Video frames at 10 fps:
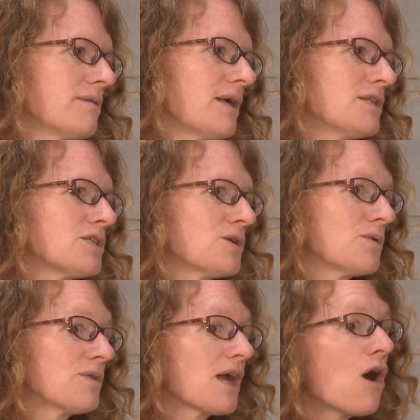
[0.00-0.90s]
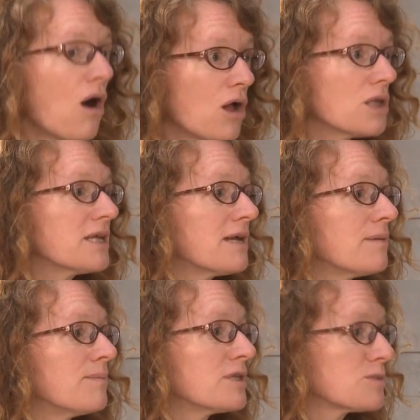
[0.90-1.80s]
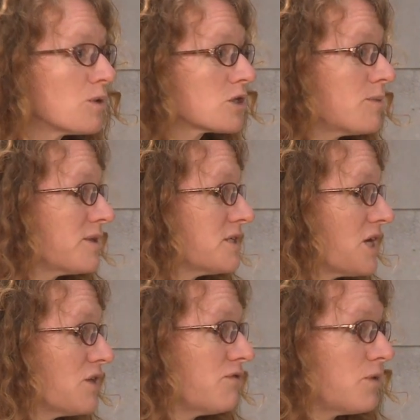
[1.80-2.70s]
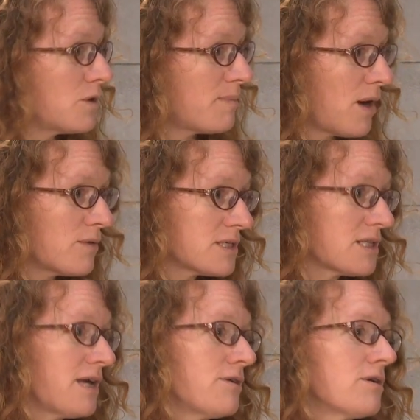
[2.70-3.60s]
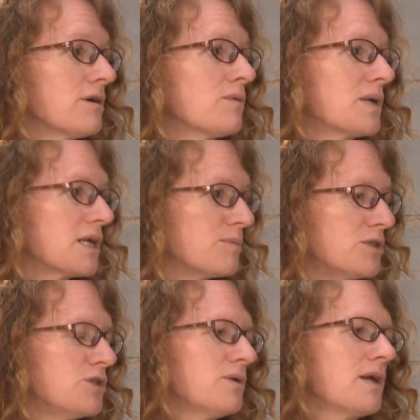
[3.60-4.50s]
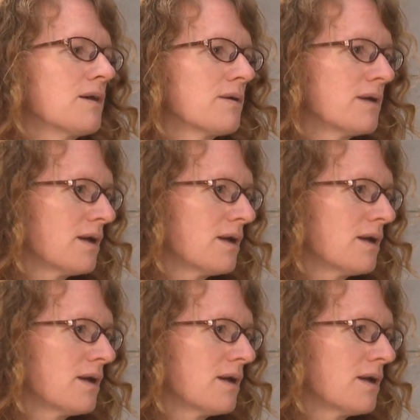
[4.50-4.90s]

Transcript: And so they called him and spoke to him on the telephone about this letter, what he had been doing.